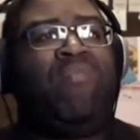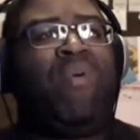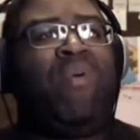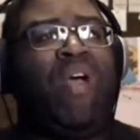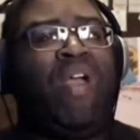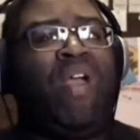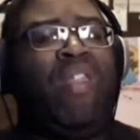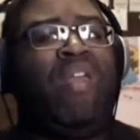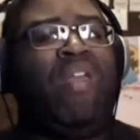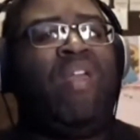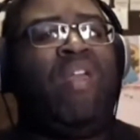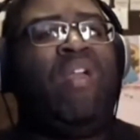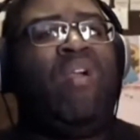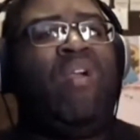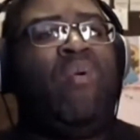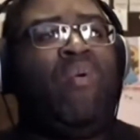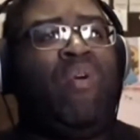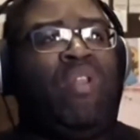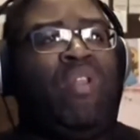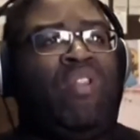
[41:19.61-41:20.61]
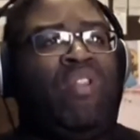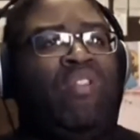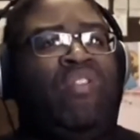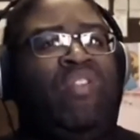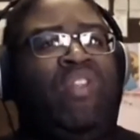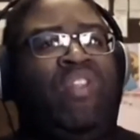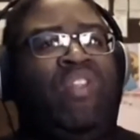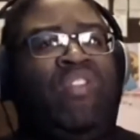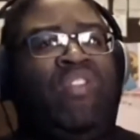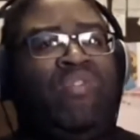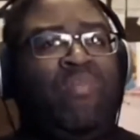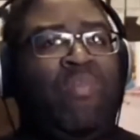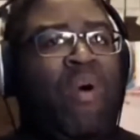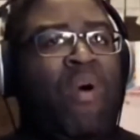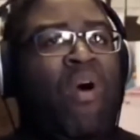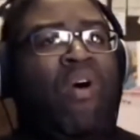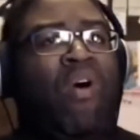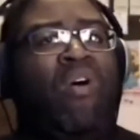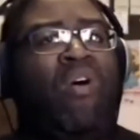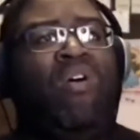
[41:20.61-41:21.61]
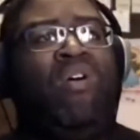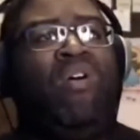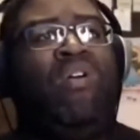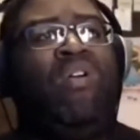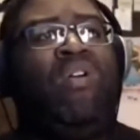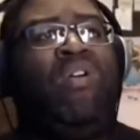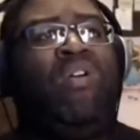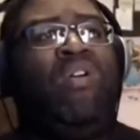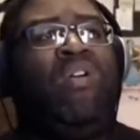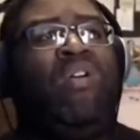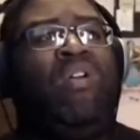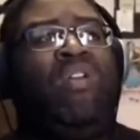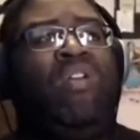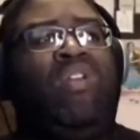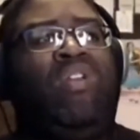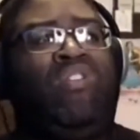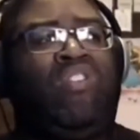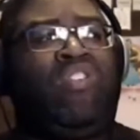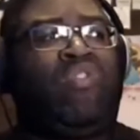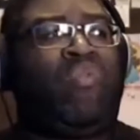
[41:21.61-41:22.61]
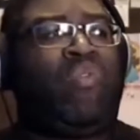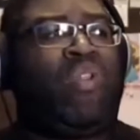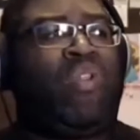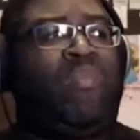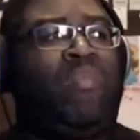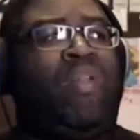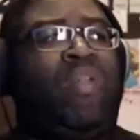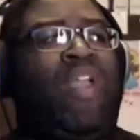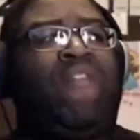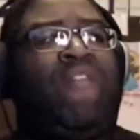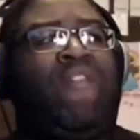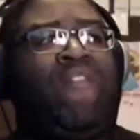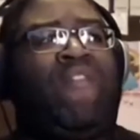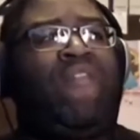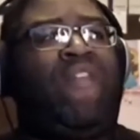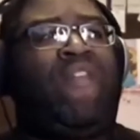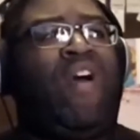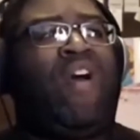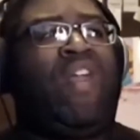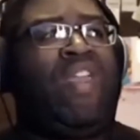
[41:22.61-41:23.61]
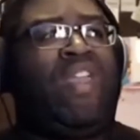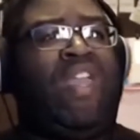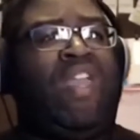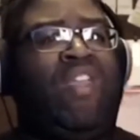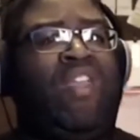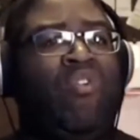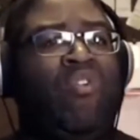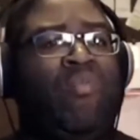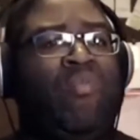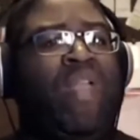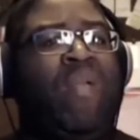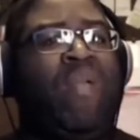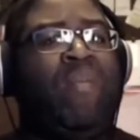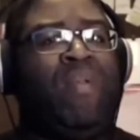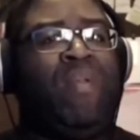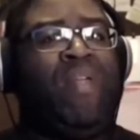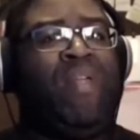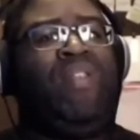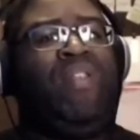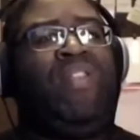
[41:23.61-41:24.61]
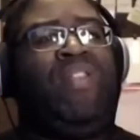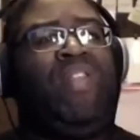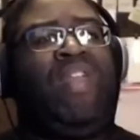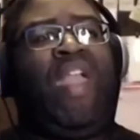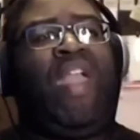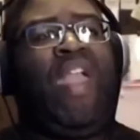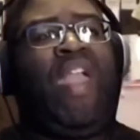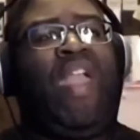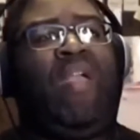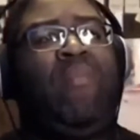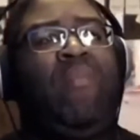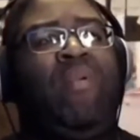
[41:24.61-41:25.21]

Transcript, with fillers: But when it is this small, you just want to play for fun and get new people into the game."